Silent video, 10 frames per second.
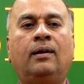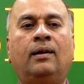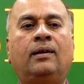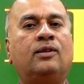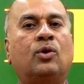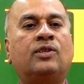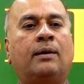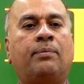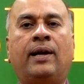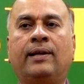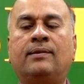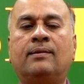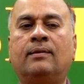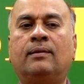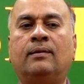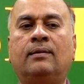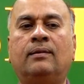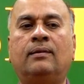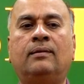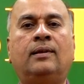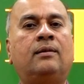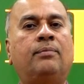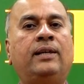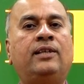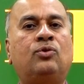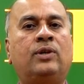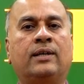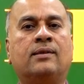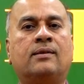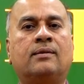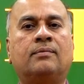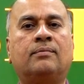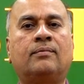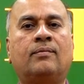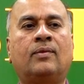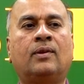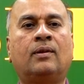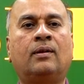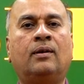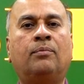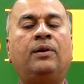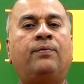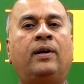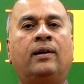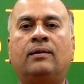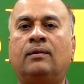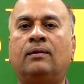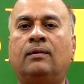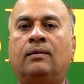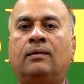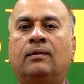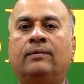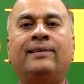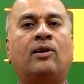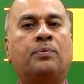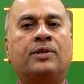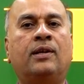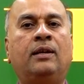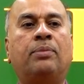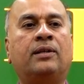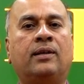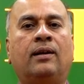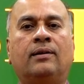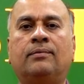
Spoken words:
It is no surprise that many students prefer this optional in particular.